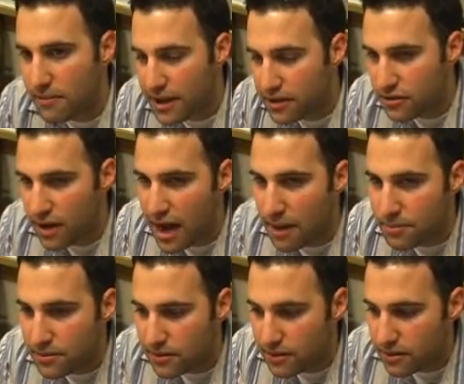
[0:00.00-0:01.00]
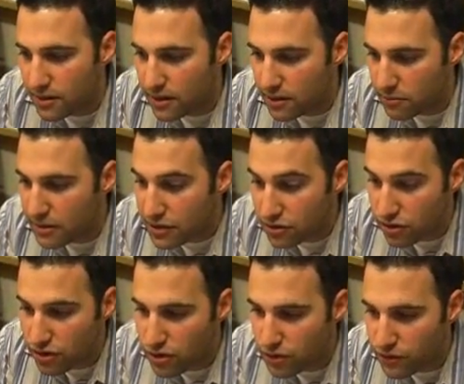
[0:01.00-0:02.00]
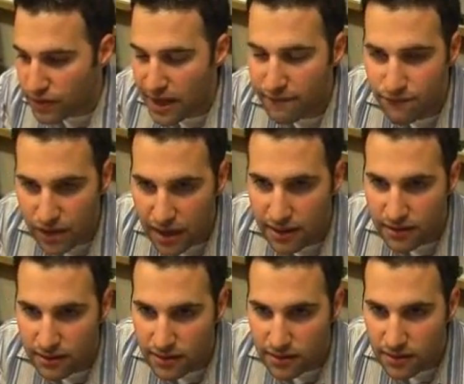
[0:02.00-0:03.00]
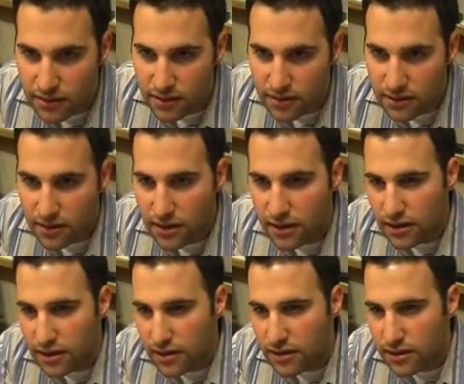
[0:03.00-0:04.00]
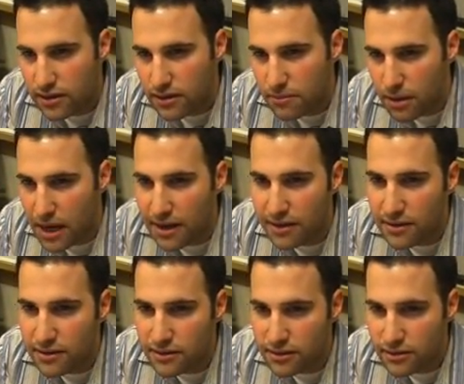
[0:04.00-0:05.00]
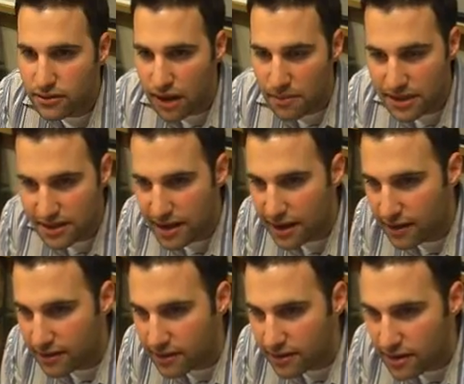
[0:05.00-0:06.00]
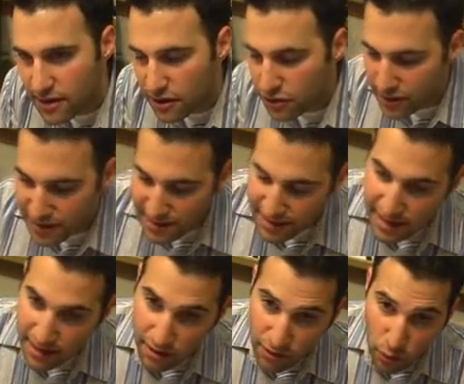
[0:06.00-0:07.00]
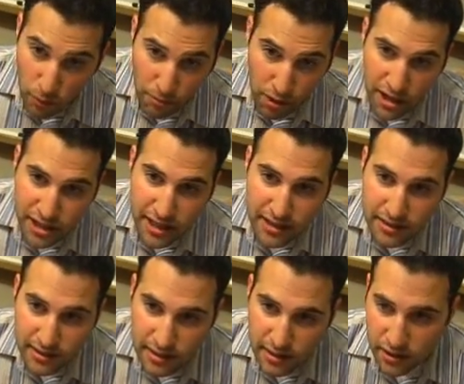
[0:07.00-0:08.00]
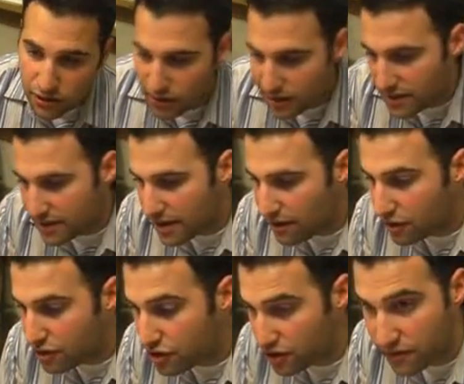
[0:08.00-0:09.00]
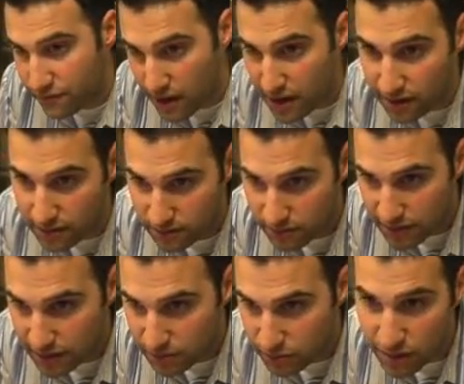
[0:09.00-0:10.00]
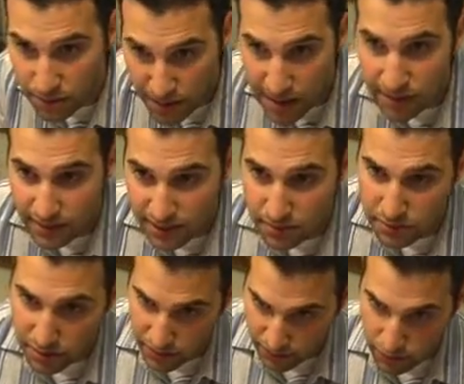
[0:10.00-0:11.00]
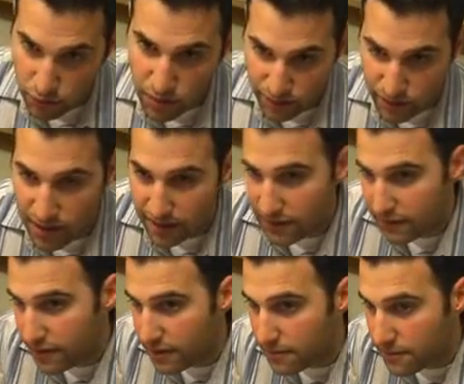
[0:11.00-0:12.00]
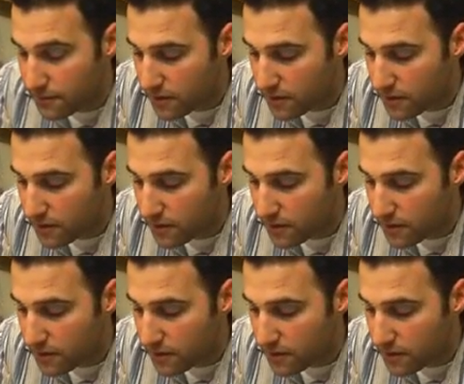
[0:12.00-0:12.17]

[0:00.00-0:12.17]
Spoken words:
That makes your app, makes your code for that file compile to MSIL. You can set that on a whole project. You can set that on just a file, right? We compile in C++ one file at a time.